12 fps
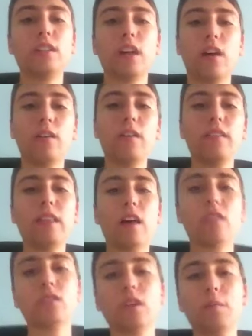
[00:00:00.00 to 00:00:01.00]
So that
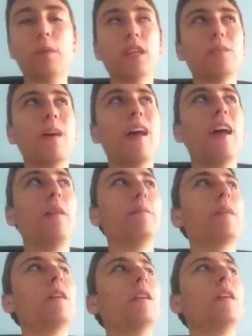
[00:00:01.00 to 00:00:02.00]
was really impressive by
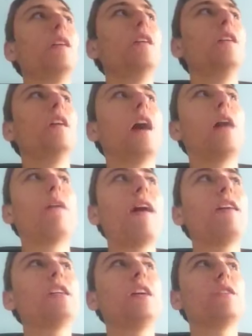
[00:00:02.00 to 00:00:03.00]
him. Our
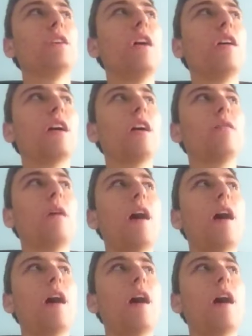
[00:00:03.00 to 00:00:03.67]
wide receivers were all good.